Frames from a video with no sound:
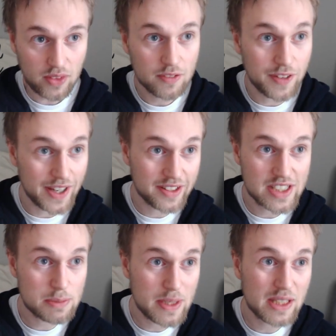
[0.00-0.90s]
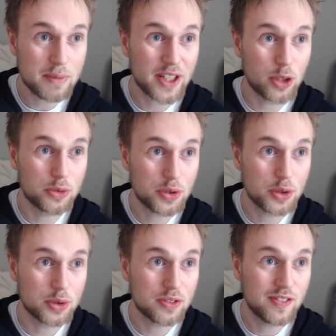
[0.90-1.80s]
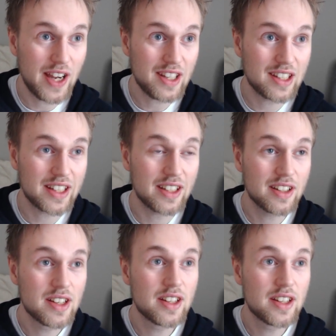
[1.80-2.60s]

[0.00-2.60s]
finally speak my own truth, finally